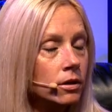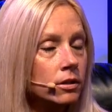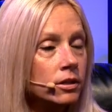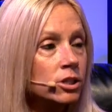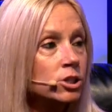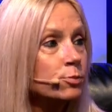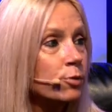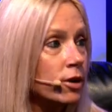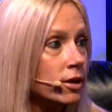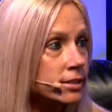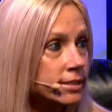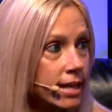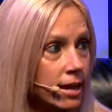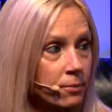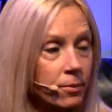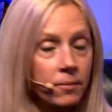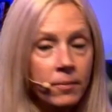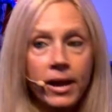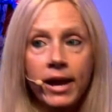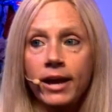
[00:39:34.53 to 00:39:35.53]
Spring of
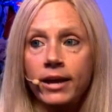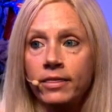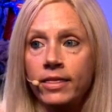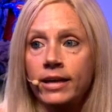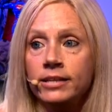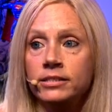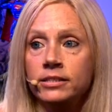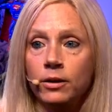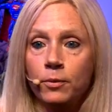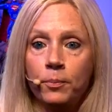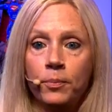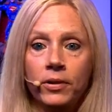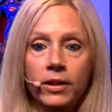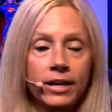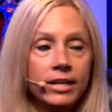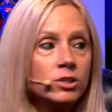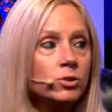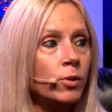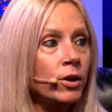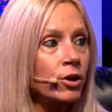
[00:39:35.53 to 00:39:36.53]
Tampa Bay. That's a
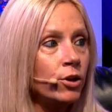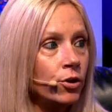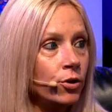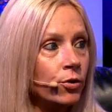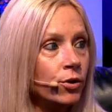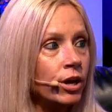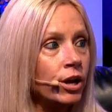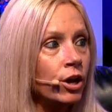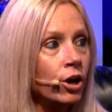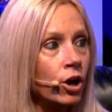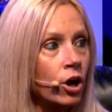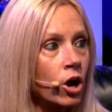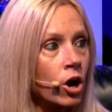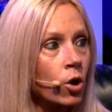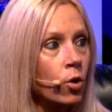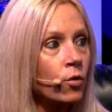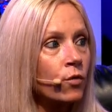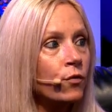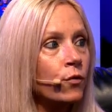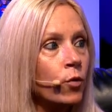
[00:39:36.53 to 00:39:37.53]
place where you can
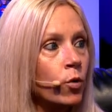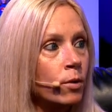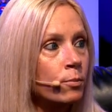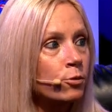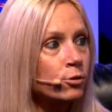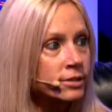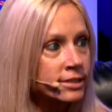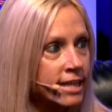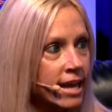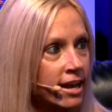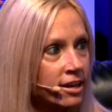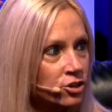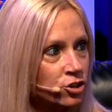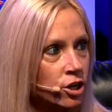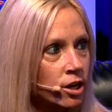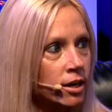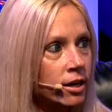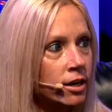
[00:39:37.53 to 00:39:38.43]
go for protection.